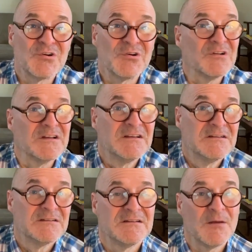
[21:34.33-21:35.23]
early.
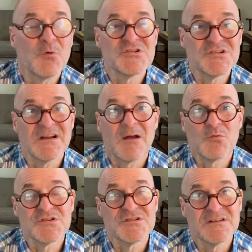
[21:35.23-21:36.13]
It wasn't.
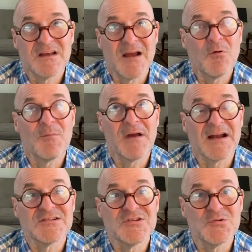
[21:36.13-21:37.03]
I went
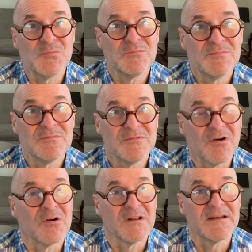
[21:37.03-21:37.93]
back too
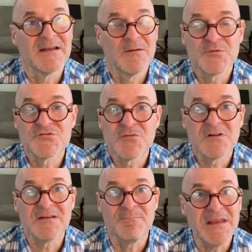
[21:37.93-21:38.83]
early, and it was
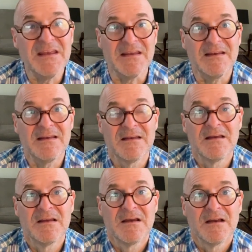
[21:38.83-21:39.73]
really me.
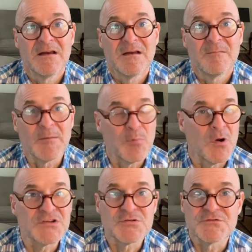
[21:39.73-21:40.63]
My
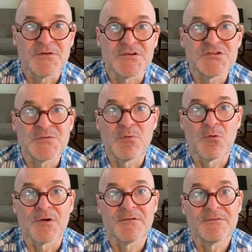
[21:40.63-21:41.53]
boss was very
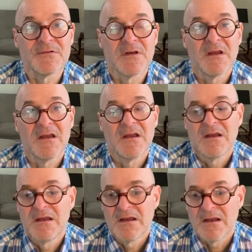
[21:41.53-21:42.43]
supportive.
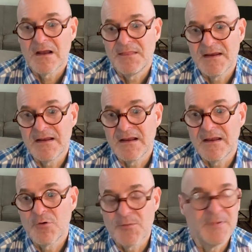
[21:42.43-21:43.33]
I think
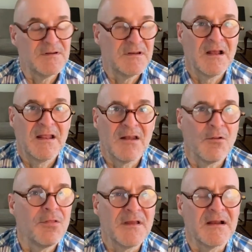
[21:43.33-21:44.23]
it would have been. I
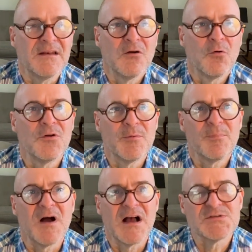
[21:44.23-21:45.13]
don't think I know it would have been
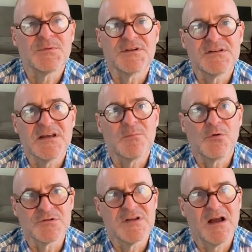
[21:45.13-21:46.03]
possible to take
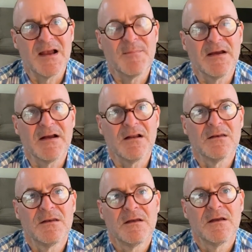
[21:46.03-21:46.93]
more time out.
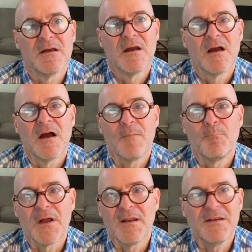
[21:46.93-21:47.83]

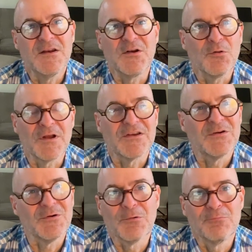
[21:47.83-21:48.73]
But, you know, like
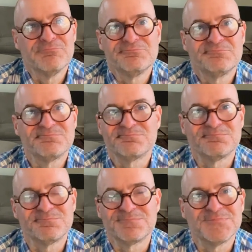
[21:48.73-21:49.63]
you're
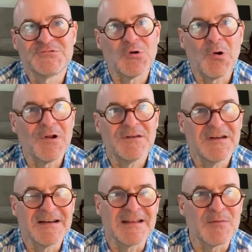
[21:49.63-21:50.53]
taught,
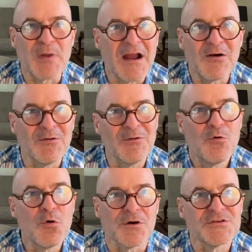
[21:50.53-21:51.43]
you got to get back on the
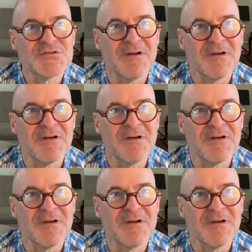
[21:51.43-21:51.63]
horse,